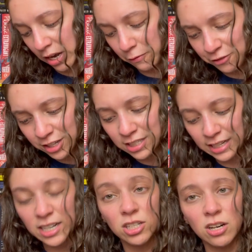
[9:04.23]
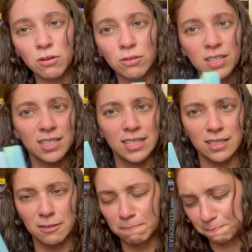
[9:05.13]
And it feels like I should know who this
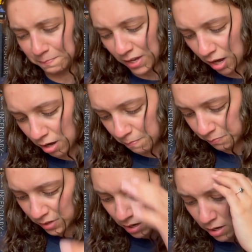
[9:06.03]
is. Um,